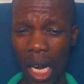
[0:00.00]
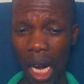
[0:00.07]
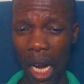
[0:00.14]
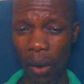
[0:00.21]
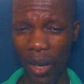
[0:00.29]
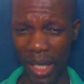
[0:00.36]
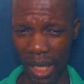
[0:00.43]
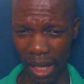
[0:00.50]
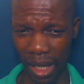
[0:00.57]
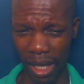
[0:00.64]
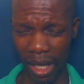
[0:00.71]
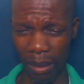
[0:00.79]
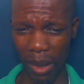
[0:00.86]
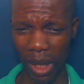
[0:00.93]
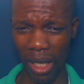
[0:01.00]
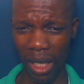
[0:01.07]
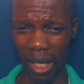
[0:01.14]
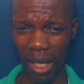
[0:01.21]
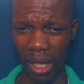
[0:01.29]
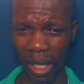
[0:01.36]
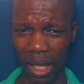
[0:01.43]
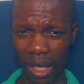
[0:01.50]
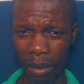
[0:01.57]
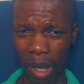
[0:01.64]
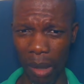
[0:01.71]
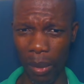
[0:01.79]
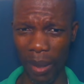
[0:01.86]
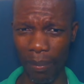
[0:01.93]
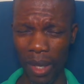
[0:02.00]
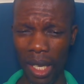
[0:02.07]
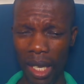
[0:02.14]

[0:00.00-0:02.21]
our systems in Zimbabwe.